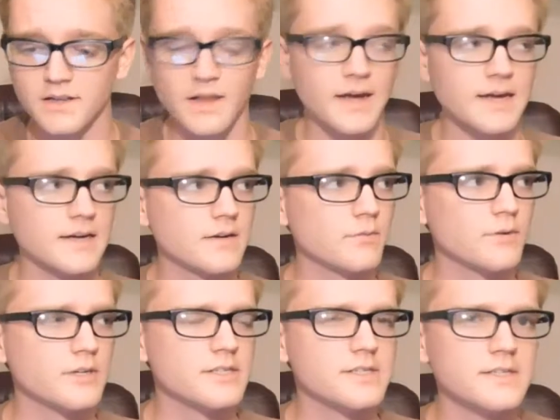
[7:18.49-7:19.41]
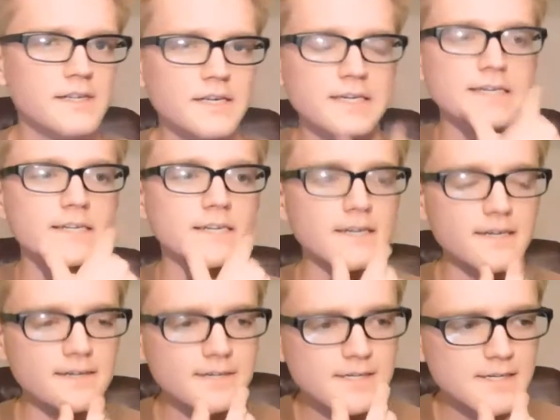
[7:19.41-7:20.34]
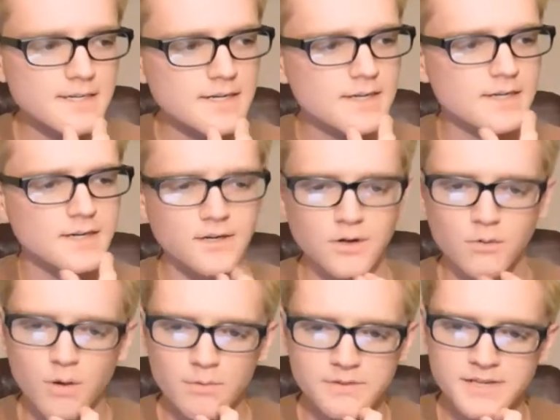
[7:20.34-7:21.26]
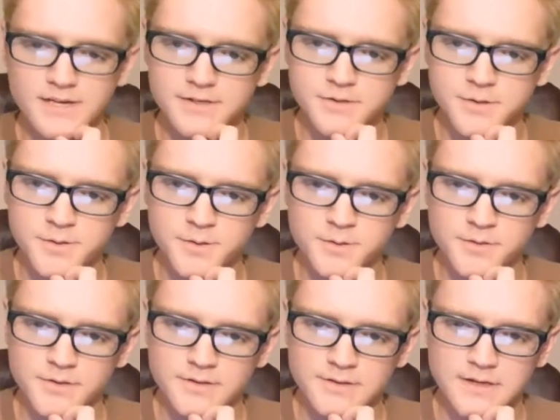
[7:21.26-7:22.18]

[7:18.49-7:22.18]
like we see in what was that dude?